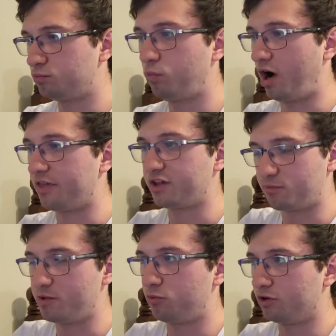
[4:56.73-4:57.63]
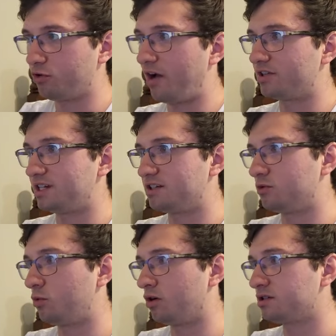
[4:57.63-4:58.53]
what I think people would gravitate
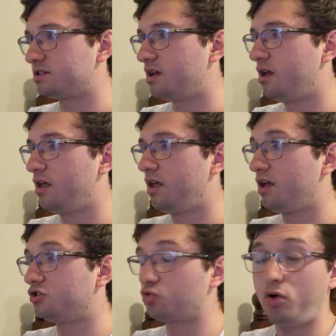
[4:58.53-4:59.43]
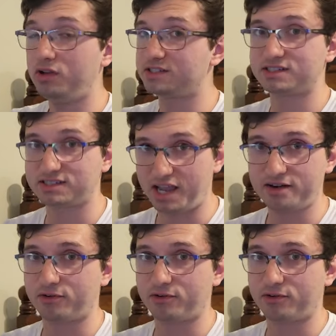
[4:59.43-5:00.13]
towards, Droll is insane